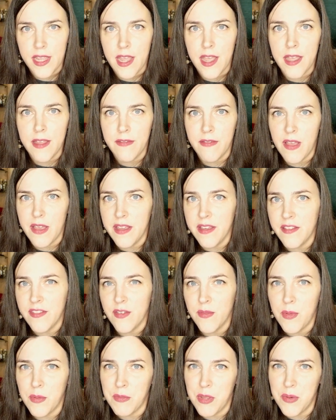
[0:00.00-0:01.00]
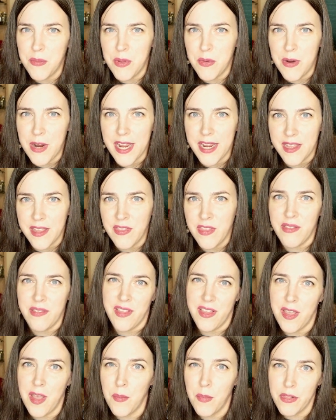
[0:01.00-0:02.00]
I assume I'm going to be racking this a
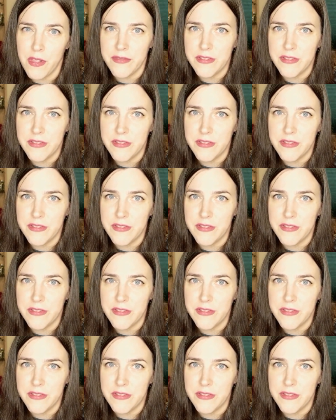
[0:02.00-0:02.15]
couple of